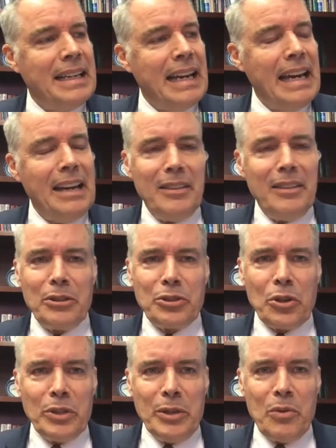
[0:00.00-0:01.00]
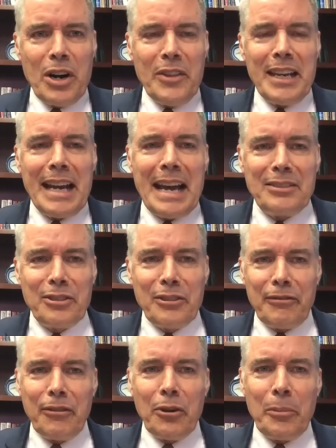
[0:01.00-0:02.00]
And there is only one that has the
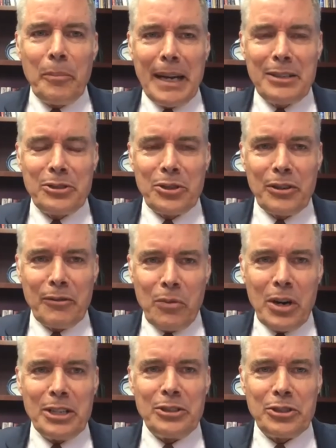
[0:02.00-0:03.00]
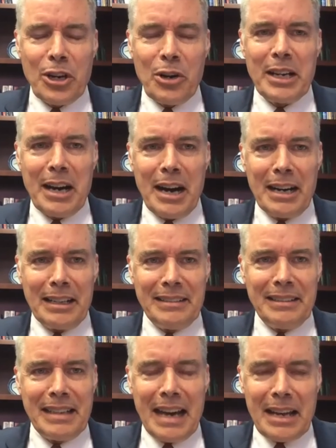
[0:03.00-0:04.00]
full picture of what is going on,
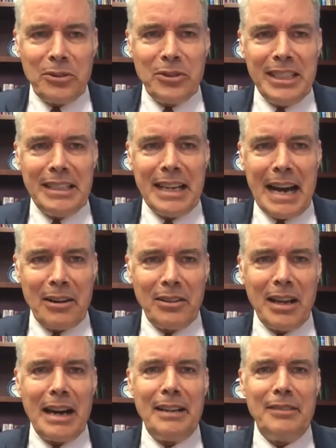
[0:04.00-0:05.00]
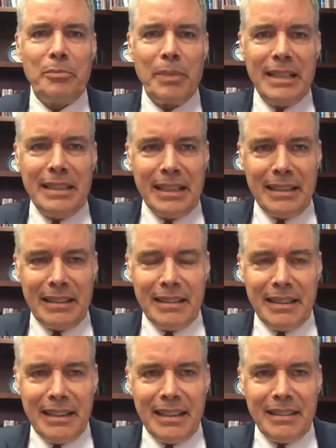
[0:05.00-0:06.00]
not only in our lives, but in in
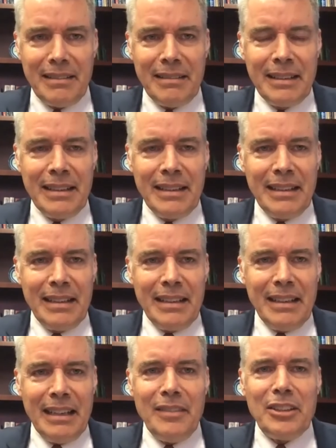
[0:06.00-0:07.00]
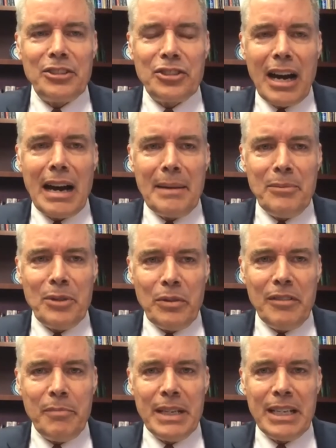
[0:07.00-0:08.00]
in, in this time that
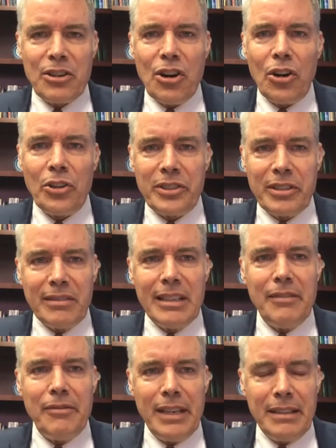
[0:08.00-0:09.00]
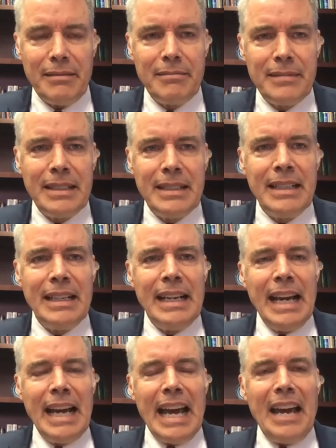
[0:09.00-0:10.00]
we've been called to live in.
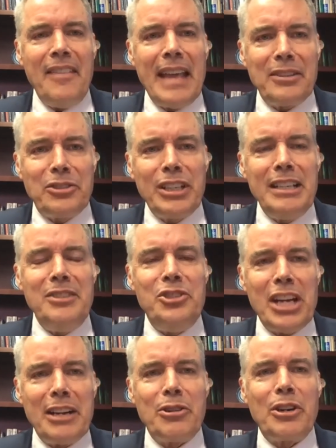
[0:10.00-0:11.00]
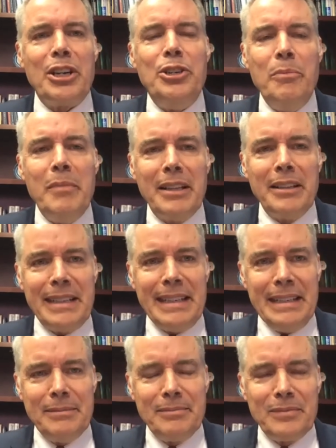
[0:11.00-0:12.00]
And that should engender humility,
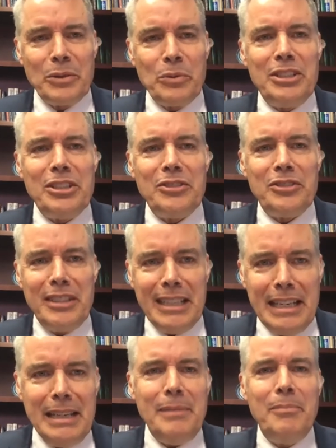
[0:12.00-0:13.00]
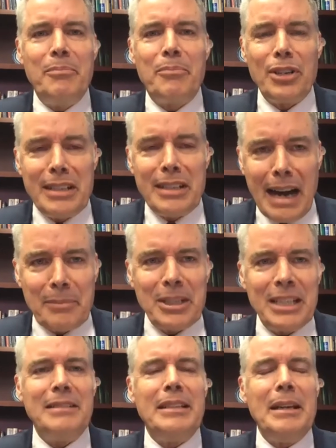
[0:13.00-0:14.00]
which is the
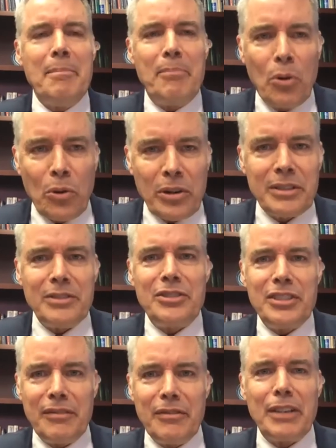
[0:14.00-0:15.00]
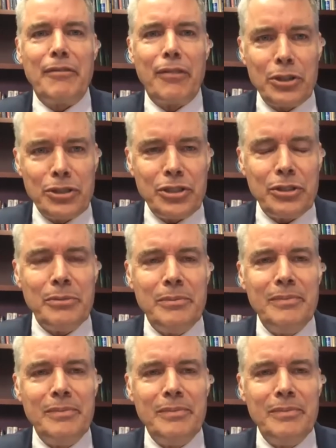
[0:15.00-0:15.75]
predominant, important civic virtue.